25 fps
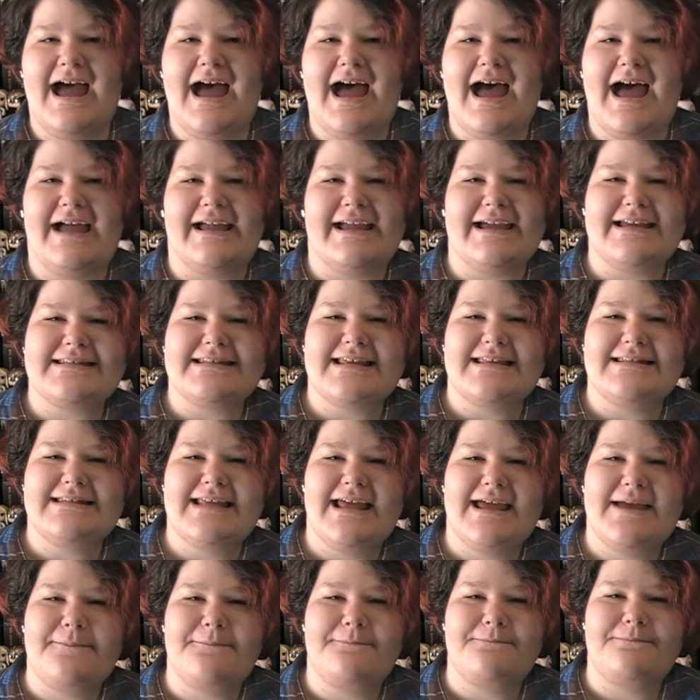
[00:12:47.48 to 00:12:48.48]
I guess that's
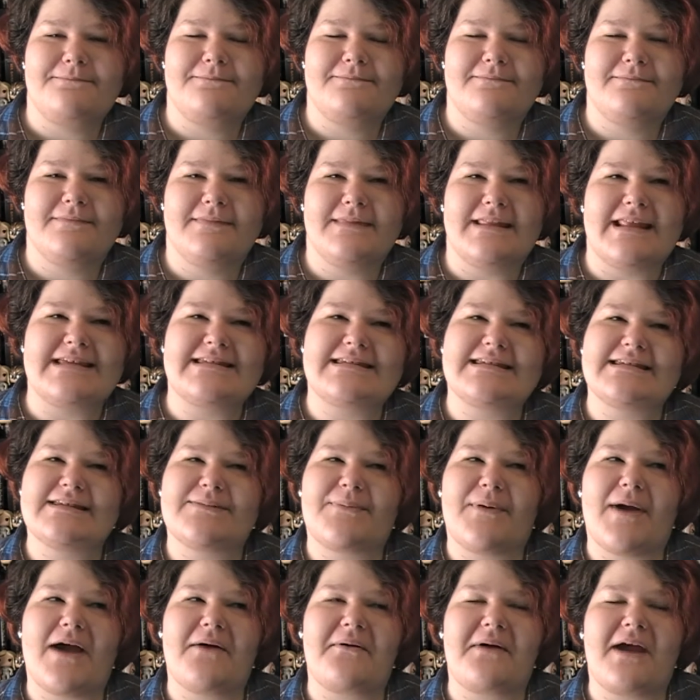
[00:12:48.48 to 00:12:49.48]
it. This is
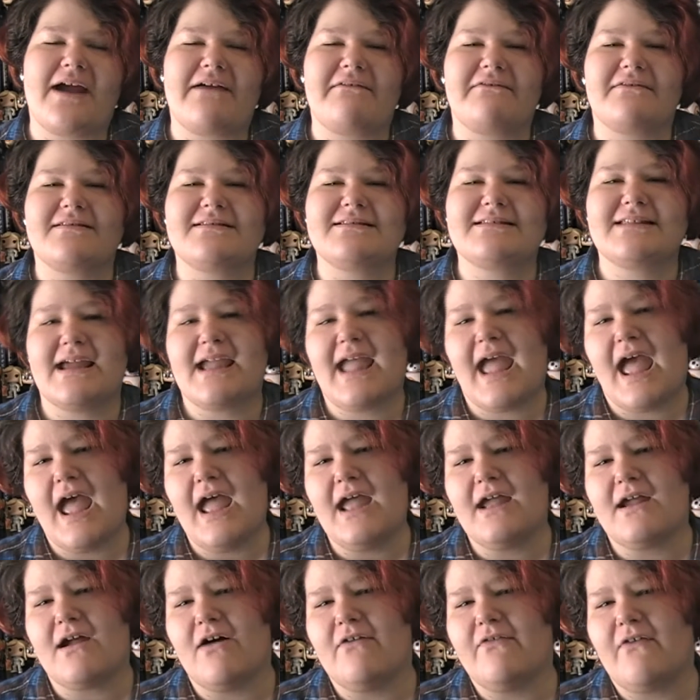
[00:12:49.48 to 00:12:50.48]
the part where everyone's like,
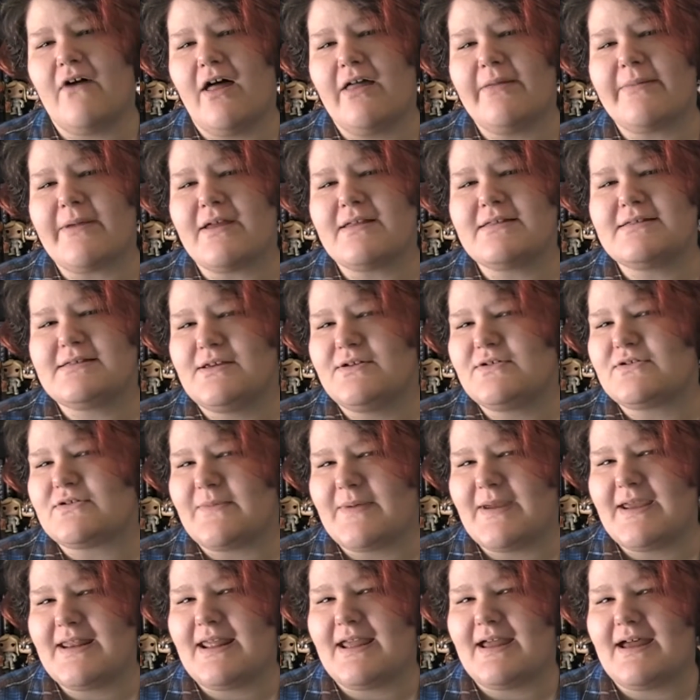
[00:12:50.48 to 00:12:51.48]
hey, go follow me on social
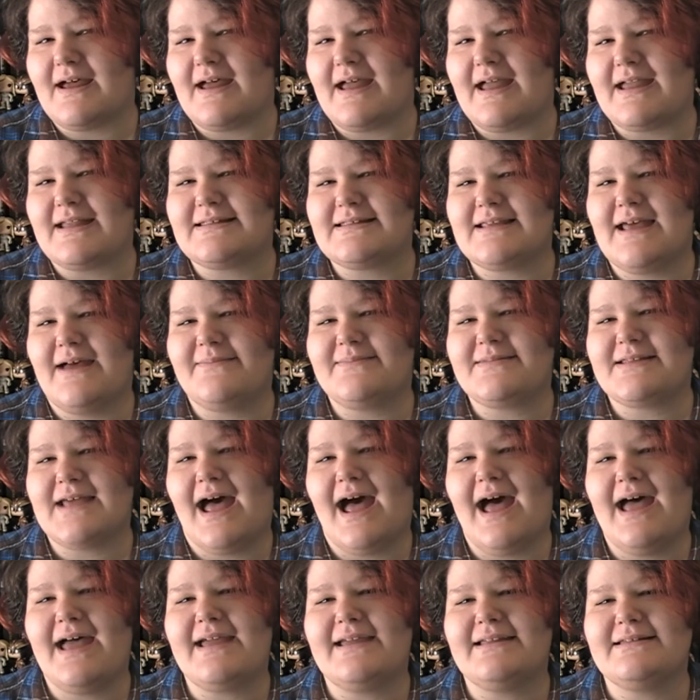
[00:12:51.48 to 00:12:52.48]
media. Except
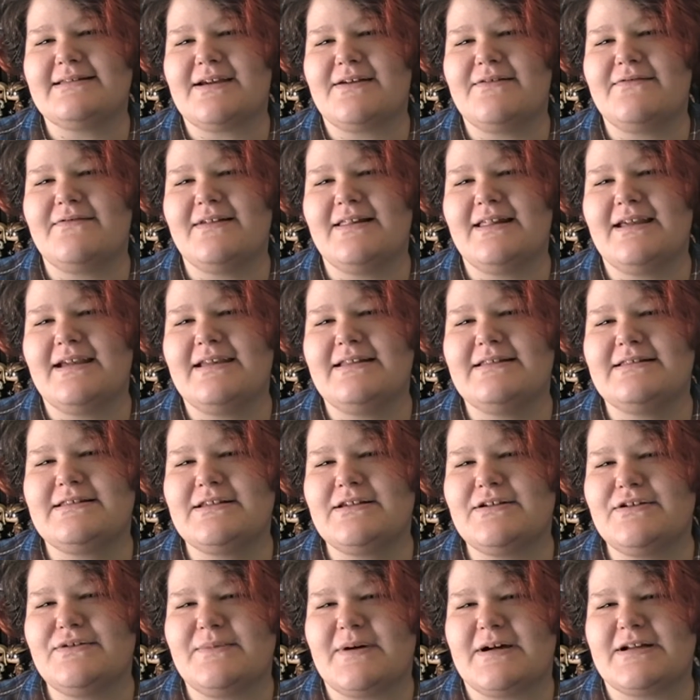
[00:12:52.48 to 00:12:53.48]
I don't really
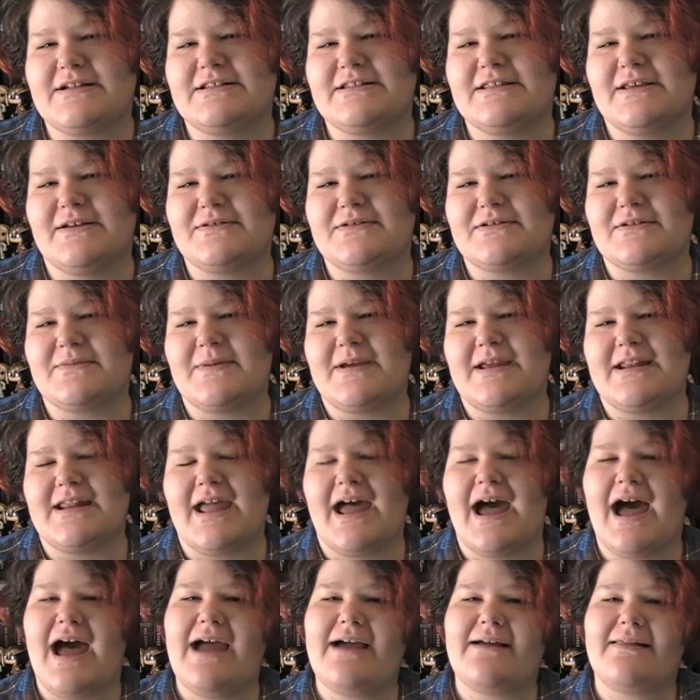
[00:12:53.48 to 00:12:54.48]
do much social media.
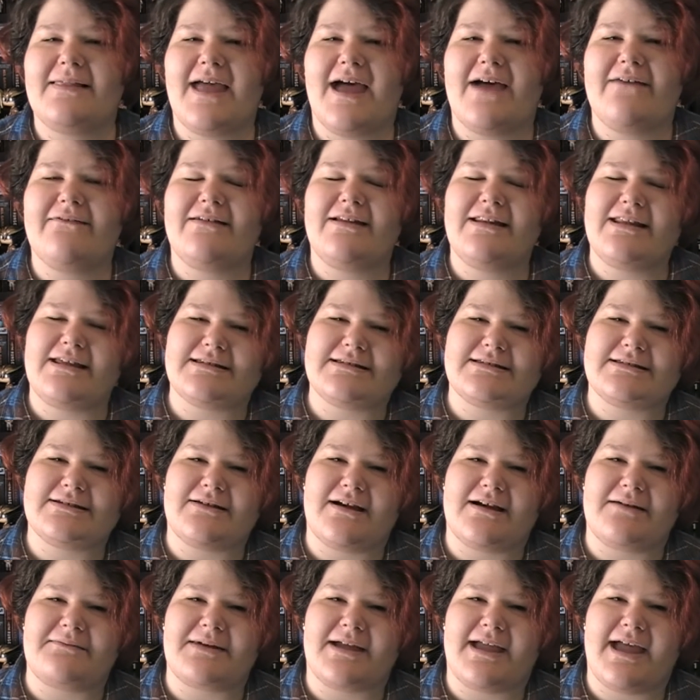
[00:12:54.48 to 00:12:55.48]
I only have an
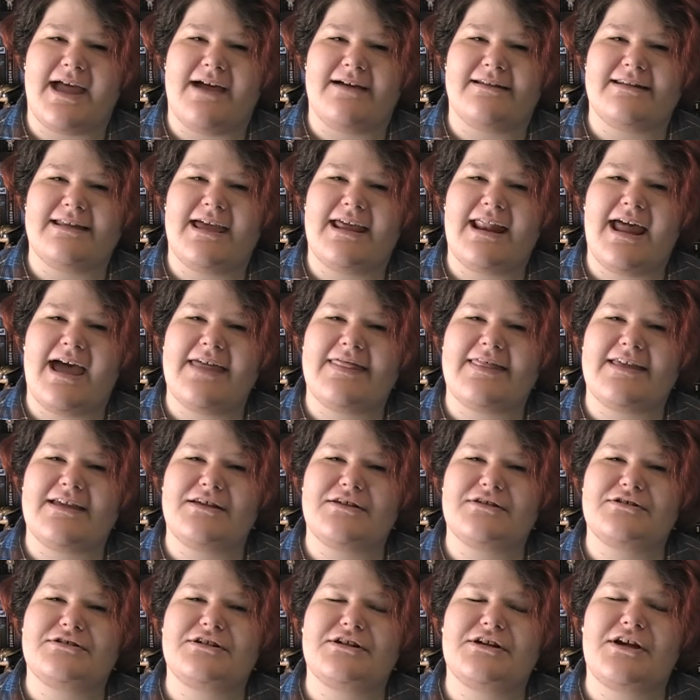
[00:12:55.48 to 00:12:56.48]
Instagram account, and I
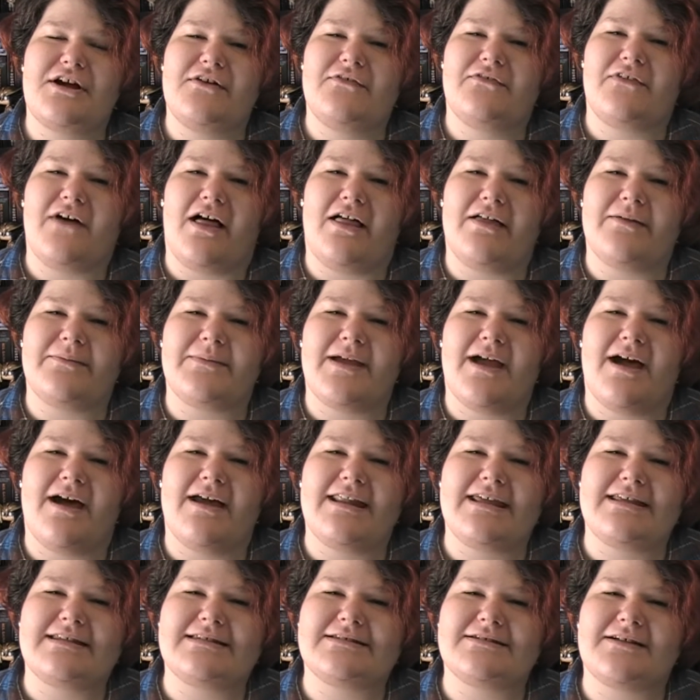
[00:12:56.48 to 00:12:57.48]
think you should go follow me
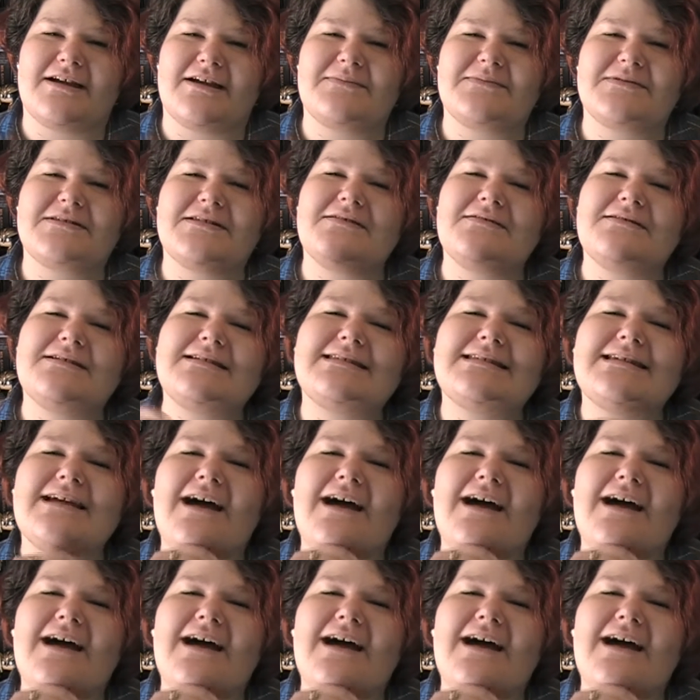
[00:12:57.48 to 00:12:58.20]
on Instagram so you can see